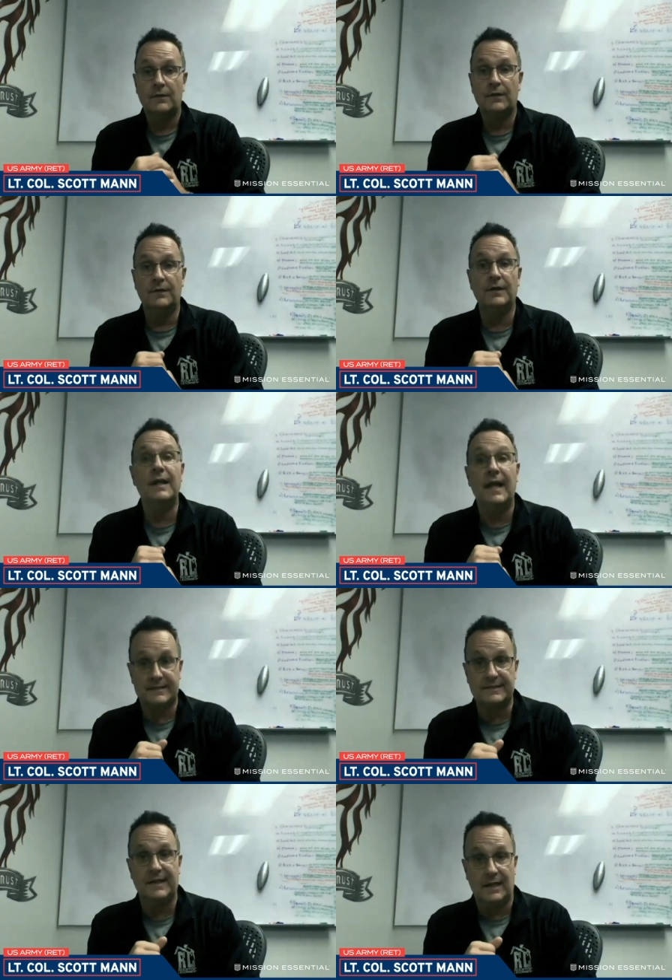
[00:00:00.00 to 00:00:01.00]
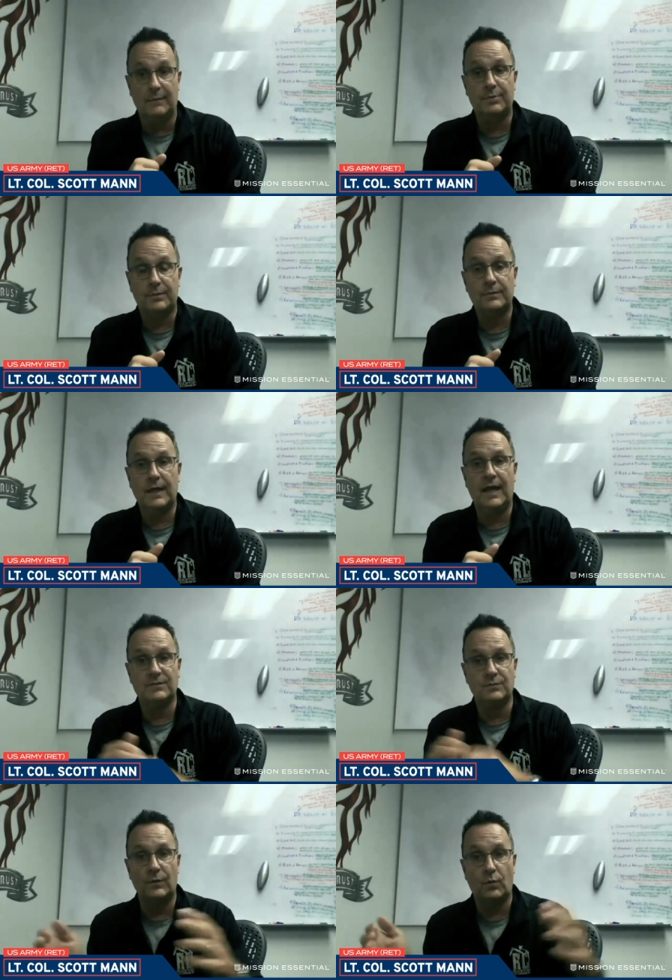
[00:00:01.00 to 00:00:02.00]
the, the, next step
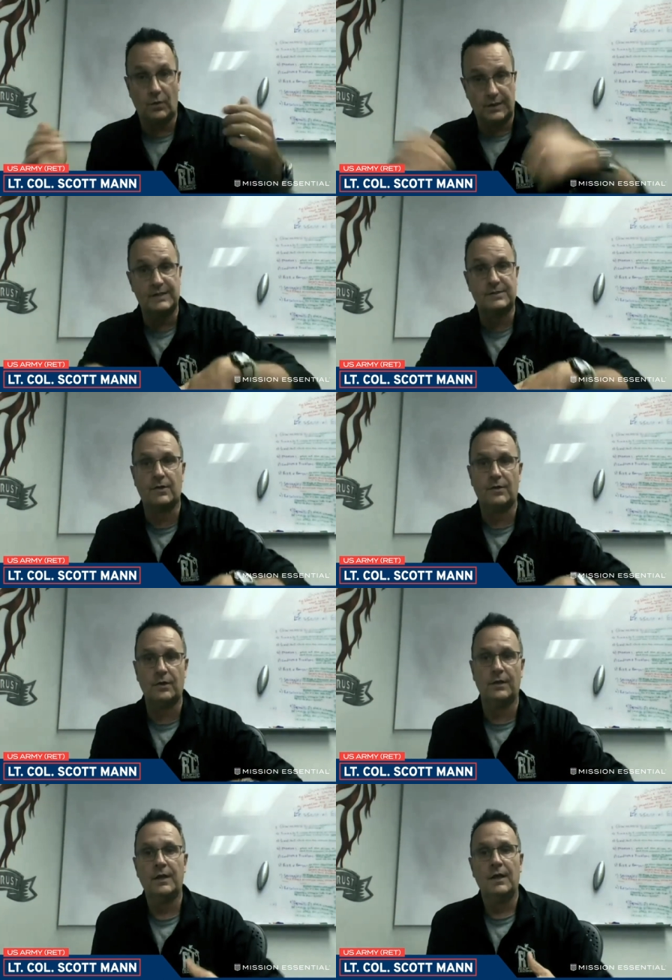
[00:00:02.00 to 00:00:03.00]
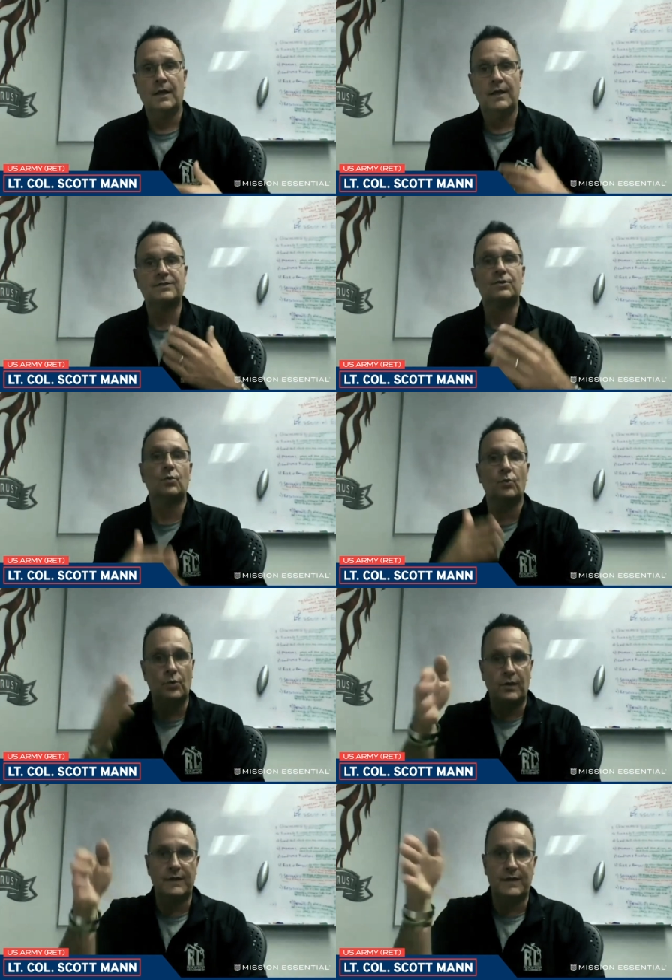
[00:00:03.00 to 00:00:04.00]
as we work internally is to
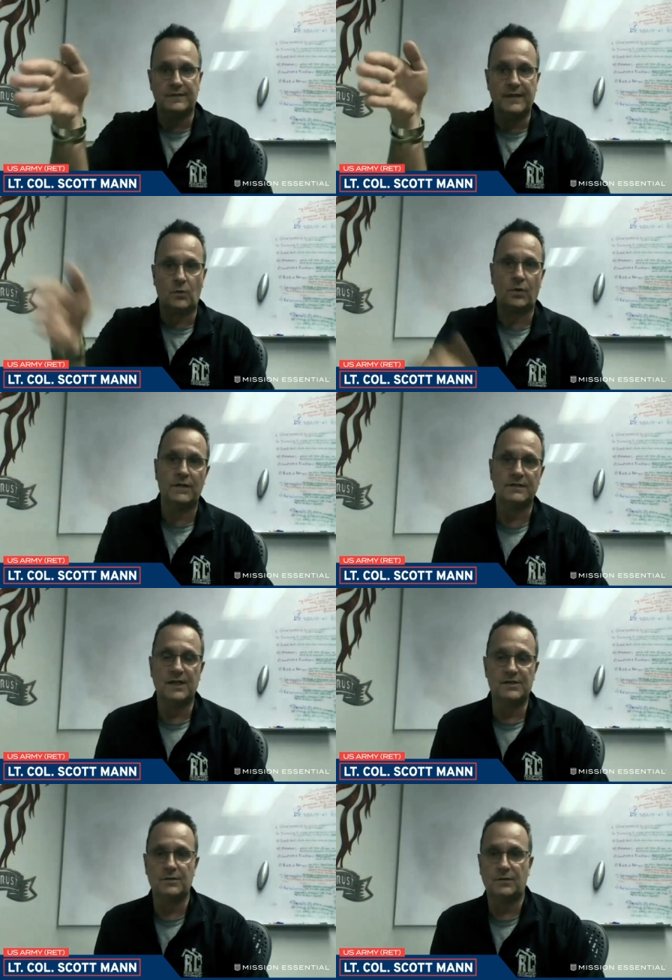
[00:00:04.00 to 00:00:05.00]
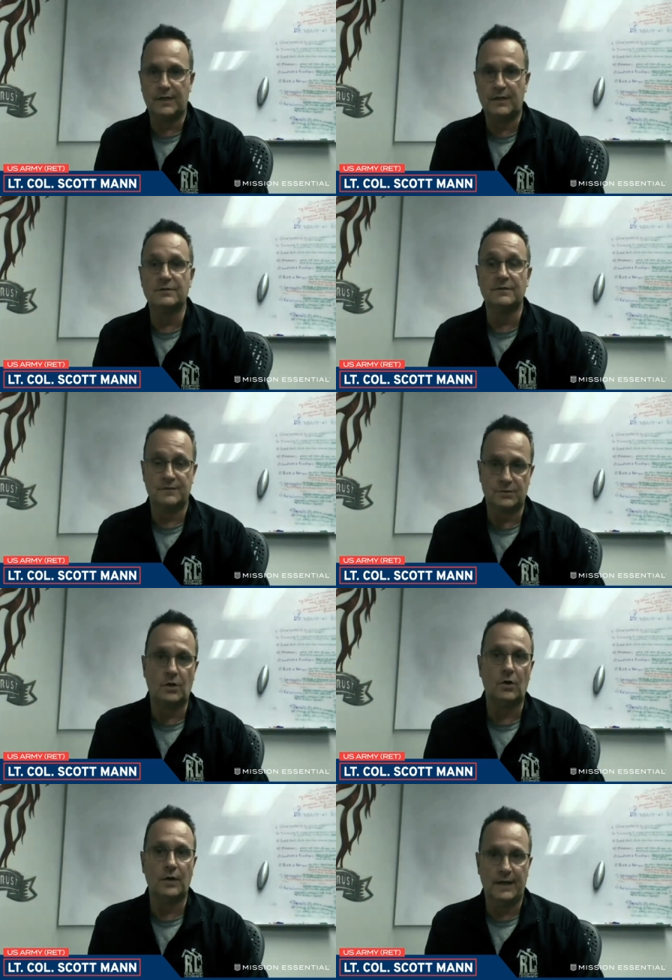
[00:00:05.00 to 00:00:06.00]
really get that organizational narrative
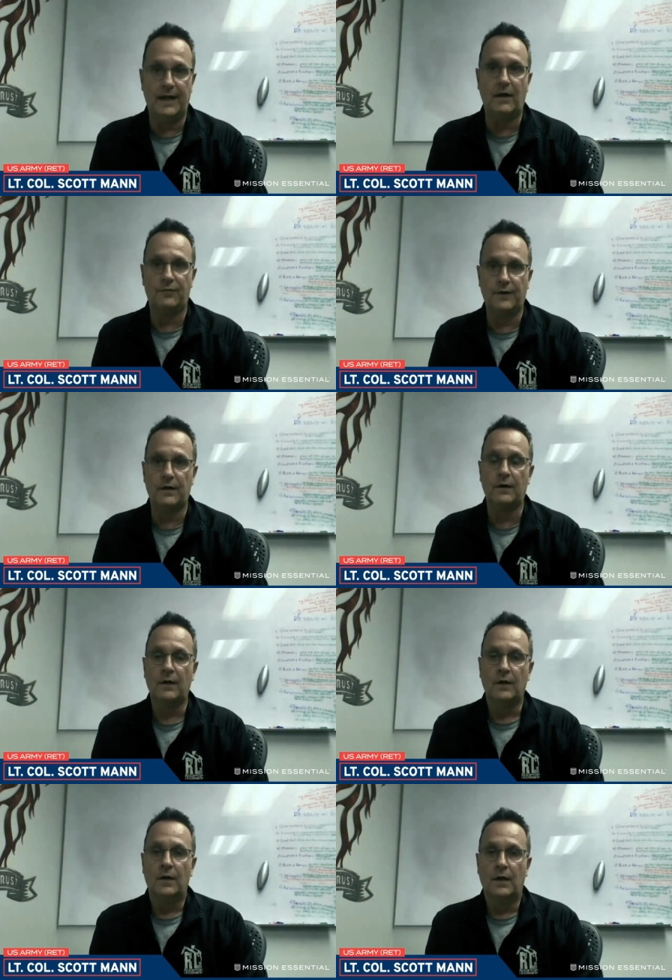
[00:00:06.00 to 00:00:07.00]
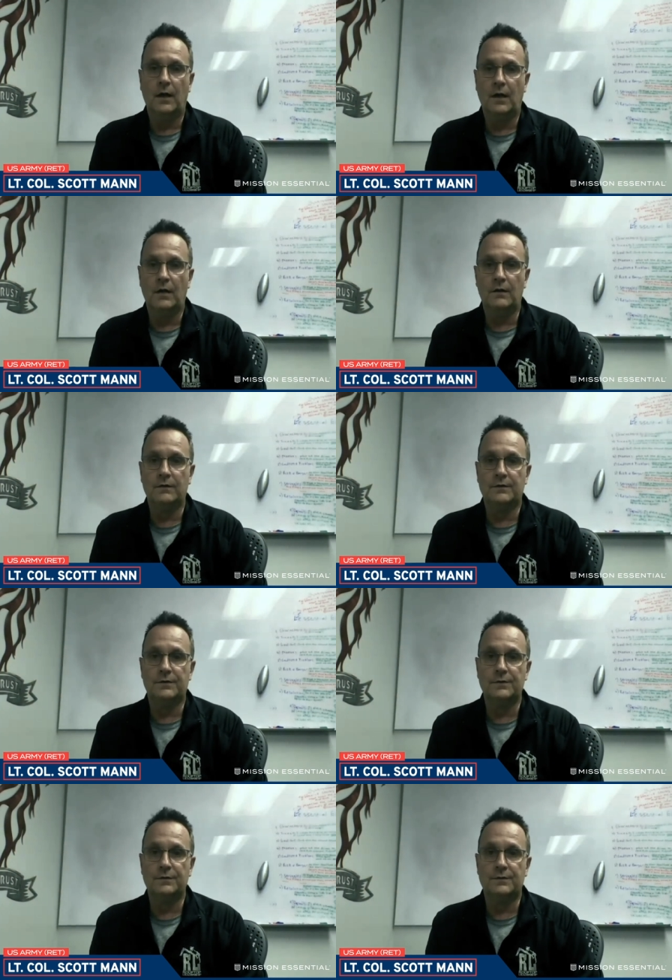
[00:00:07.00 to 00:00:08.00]
strong and out there uh,
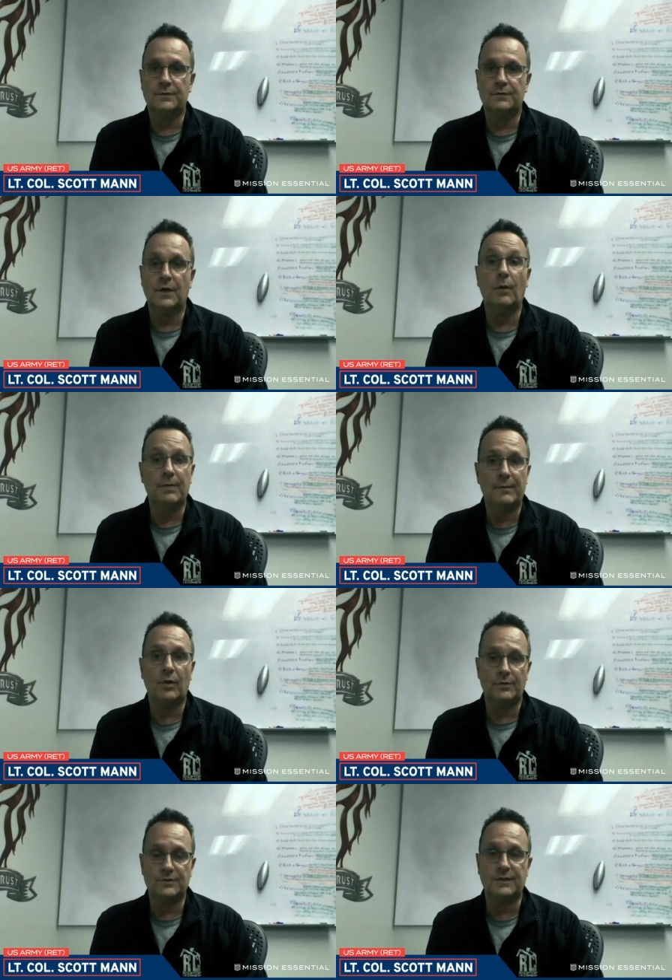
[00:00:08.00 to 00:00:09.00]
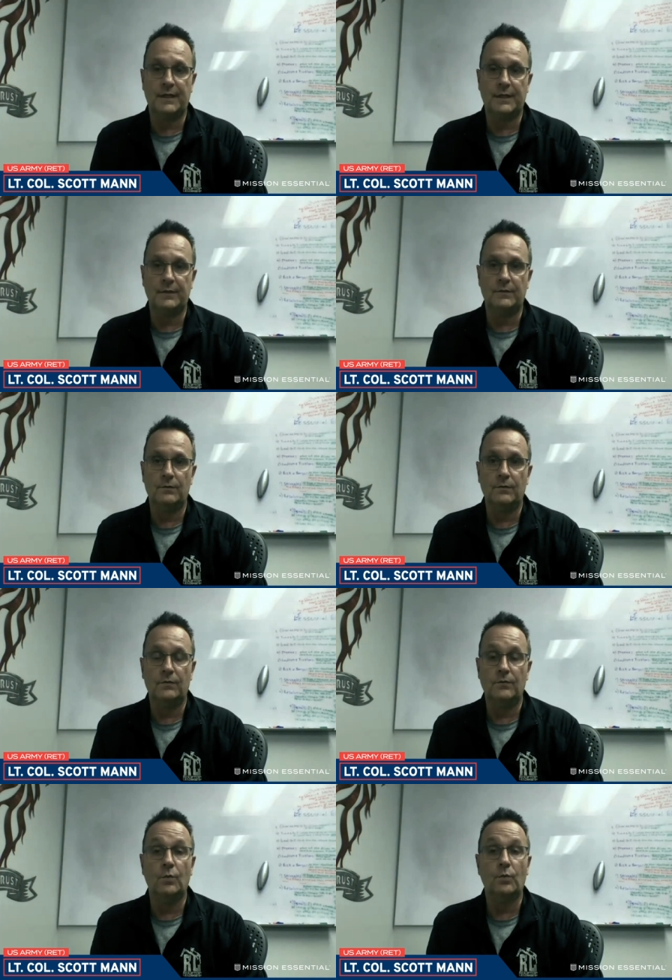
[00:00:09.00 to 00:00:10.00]
to to help people understand
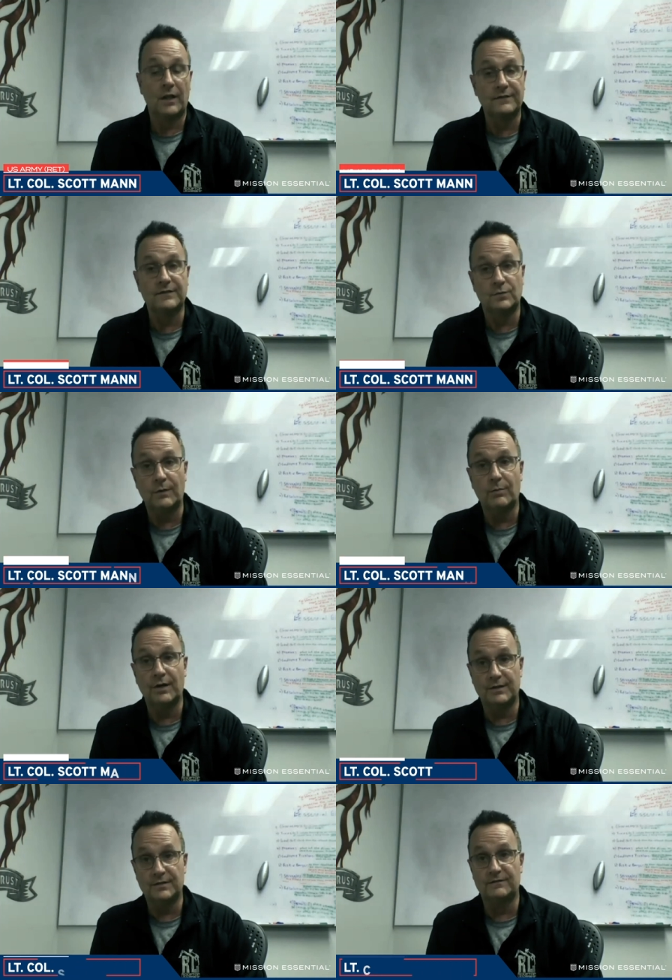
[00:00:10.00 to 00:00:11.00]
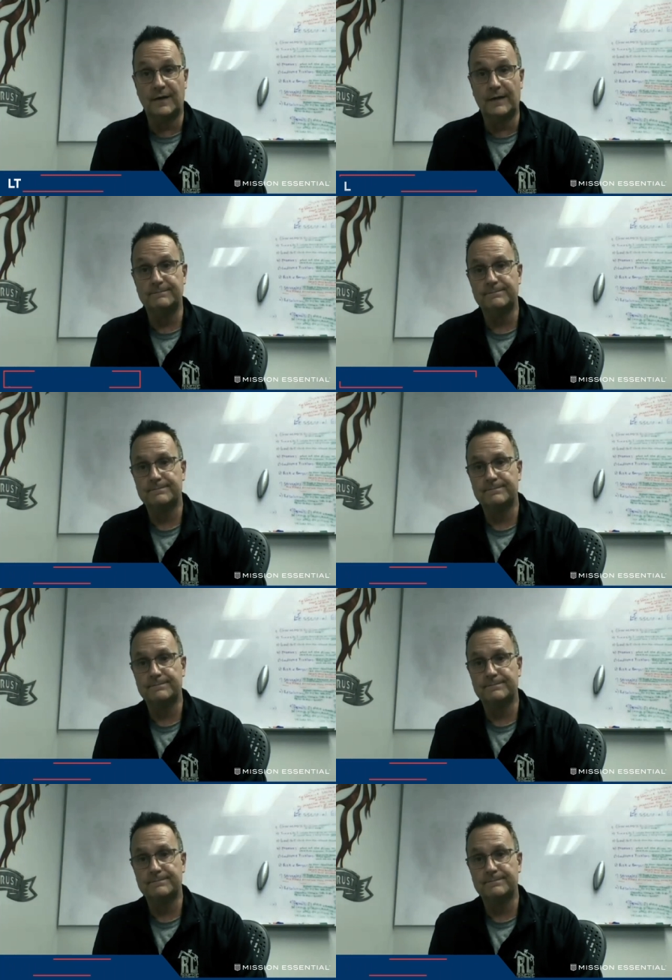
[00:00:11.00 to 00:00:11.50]
the relevance we bring to the fight